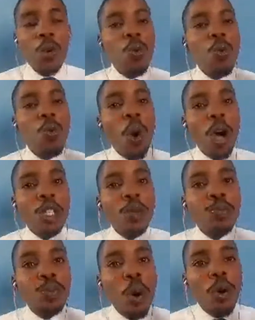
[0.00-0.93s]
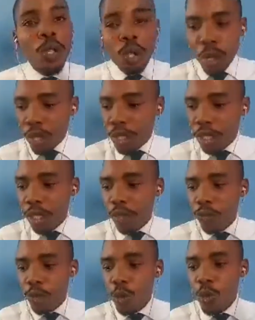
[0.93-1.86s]
what product
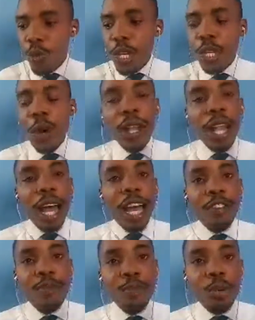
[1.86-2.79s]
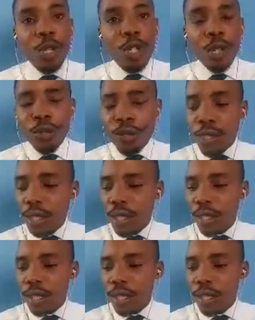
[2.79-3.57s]
will your life produce?